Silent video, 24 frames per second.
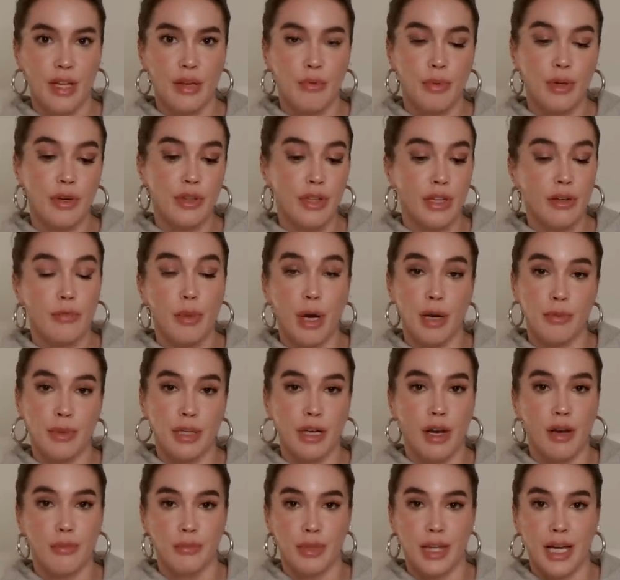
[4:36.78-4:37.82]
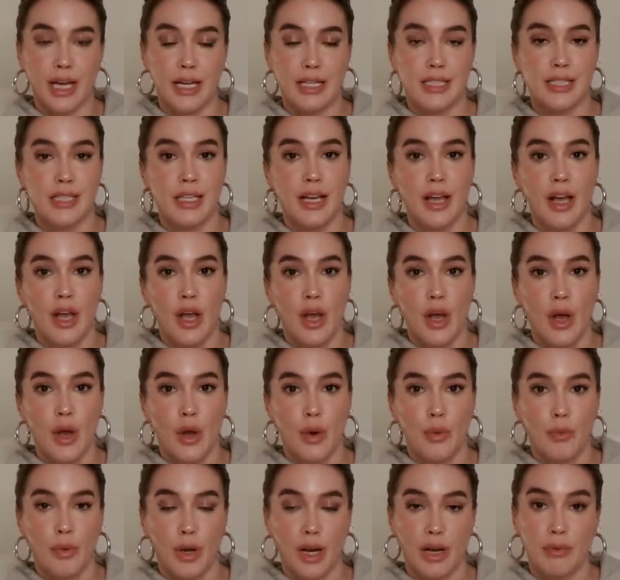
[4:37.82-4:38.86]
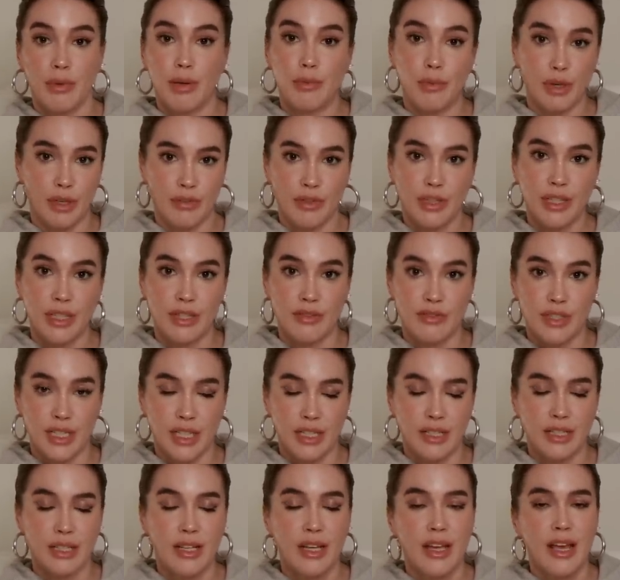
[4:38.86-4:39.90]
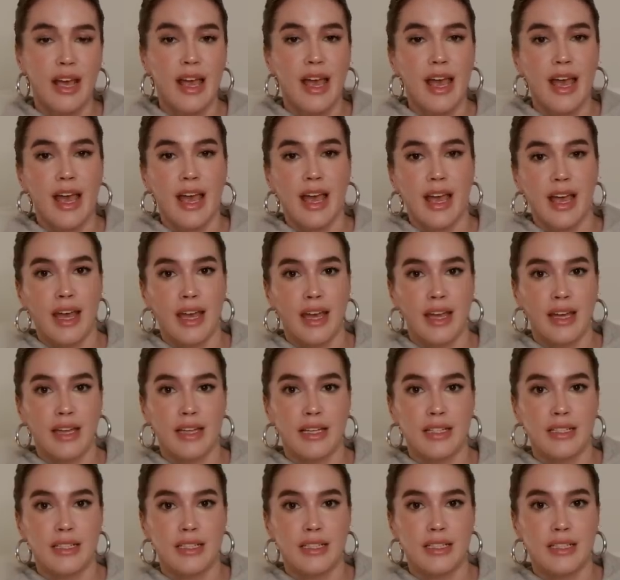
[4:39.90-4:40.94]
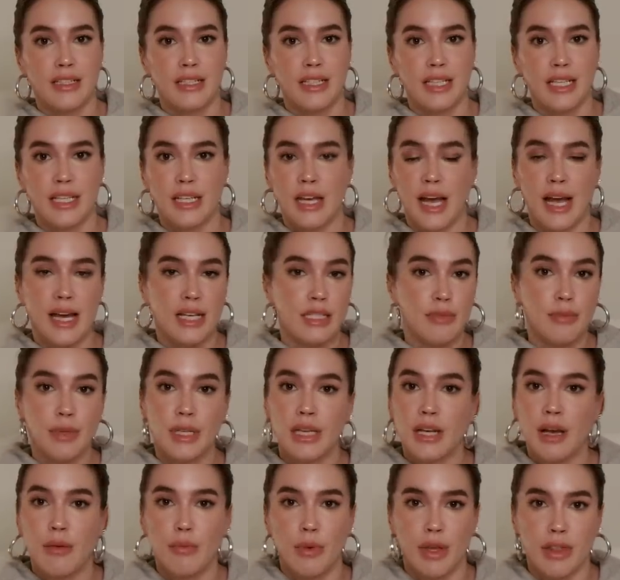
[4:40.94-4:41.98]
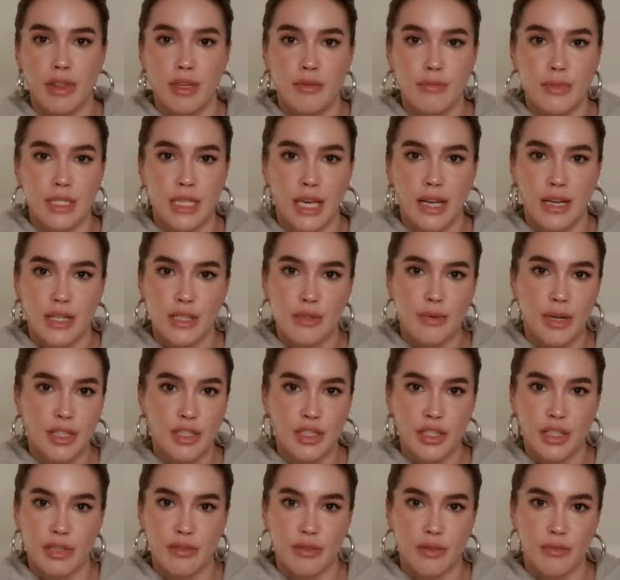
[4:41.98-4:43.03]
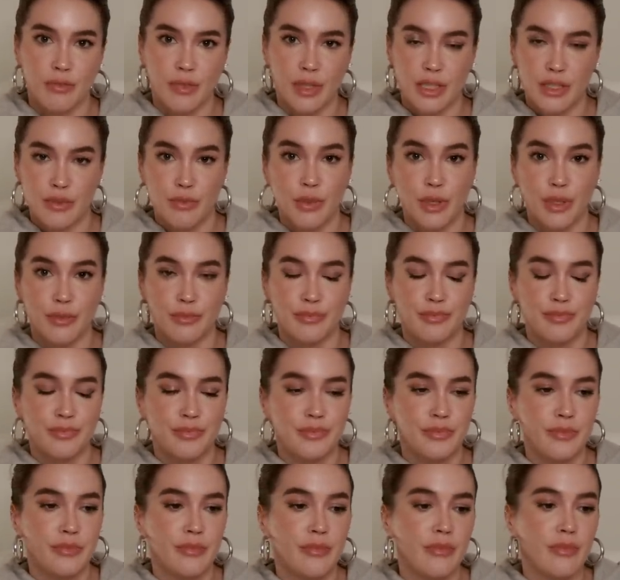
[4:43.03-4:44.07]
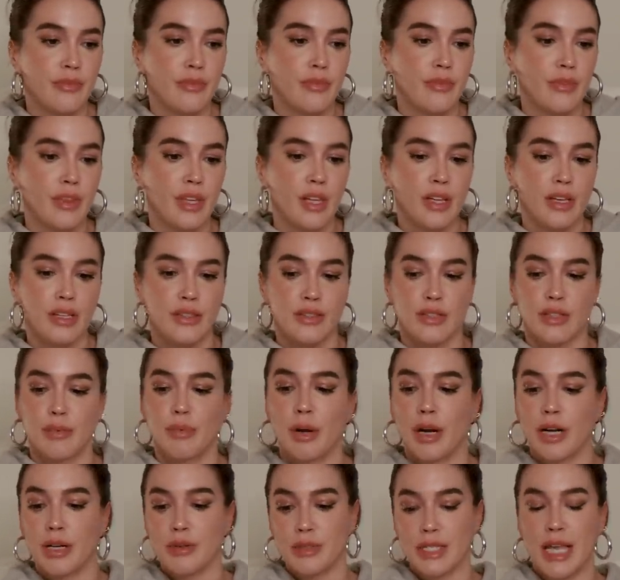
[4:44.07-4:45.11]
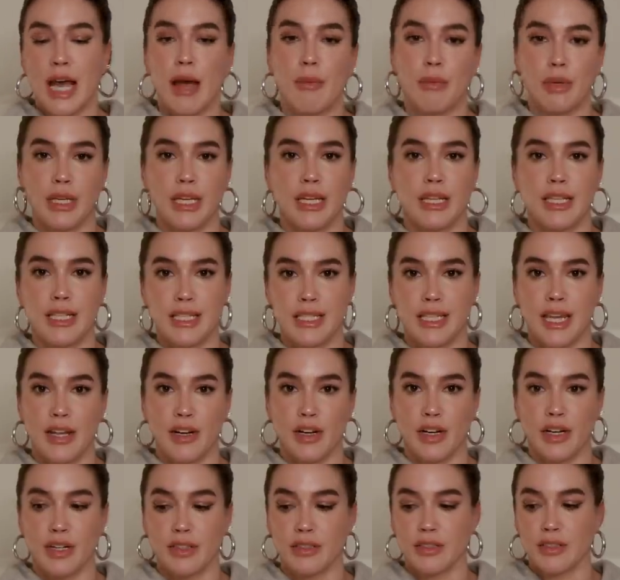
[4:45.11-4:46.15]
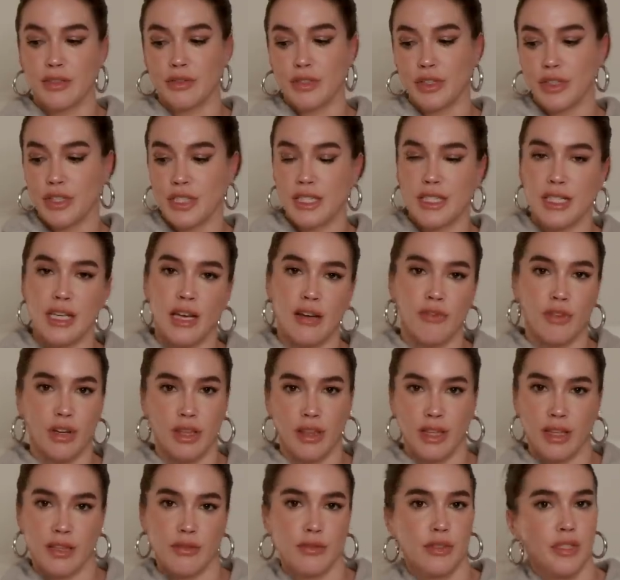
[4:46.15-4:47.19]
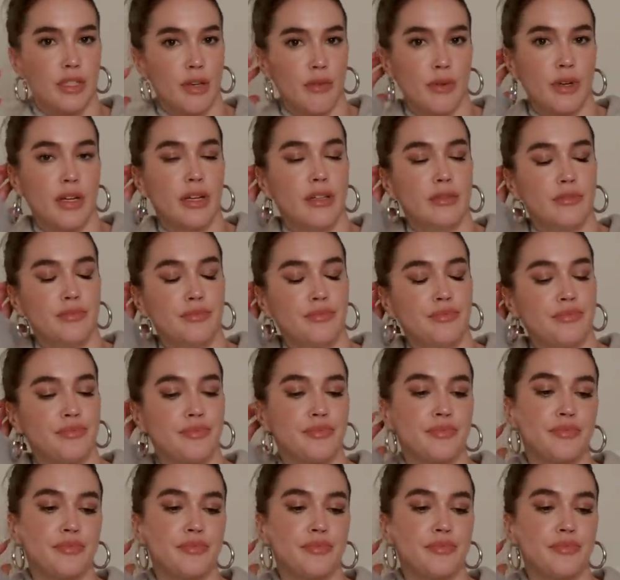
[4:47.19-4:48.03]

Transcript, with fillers: We were in the apartment complex where my boyfriend lived in, and he asked me to come with him to get a sweatshirt from his room. So the party was happening in the center, so you could see everything that was going on.